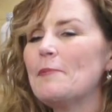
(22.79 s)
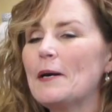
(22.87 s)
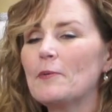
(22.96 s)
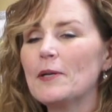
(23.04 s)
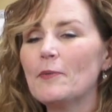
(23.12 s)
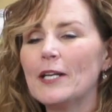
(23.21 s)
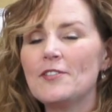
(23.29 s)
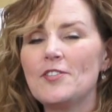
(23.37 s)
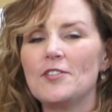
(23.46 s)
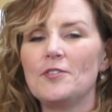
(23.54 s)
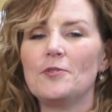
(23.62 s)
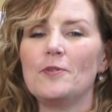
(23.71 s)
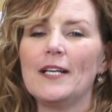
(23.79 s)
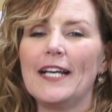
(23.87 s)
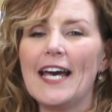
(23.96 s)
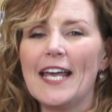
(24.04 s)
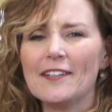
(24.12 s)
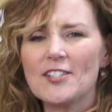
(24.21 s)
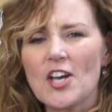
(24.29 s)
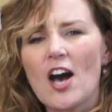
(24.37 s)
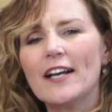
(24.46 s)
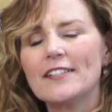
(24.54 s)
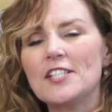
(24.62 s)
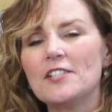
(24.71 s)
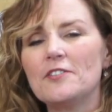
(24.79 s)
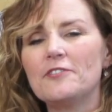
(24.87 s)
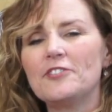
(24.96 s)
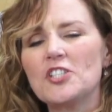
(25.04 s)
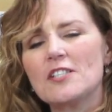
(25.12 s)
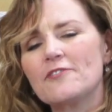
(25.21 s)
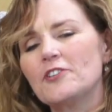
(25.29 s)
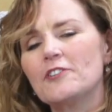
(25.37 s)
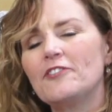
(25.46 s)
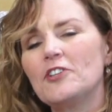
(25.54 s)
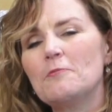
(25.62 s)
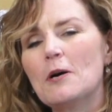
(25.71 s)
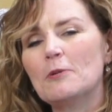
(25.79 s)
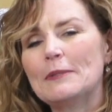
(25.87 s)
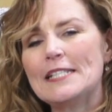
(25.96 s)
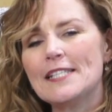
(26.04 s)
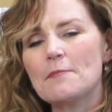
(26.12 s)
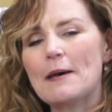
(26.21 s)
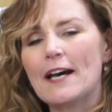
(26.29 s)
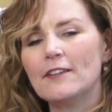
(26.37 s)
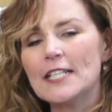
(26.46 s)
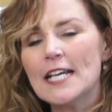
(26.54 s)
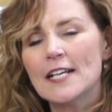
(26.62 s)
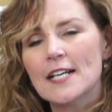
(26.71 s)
but we wanted to kind of talk to you just for a few moments about